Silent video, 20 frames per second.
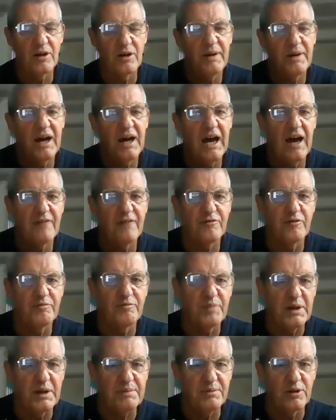on behalf of
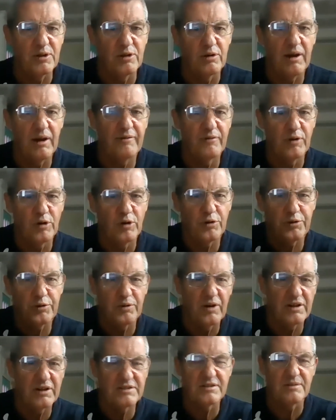people who haven't
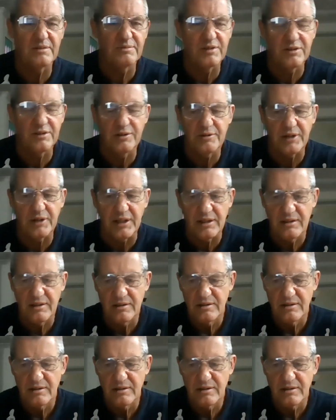authorised them to do it.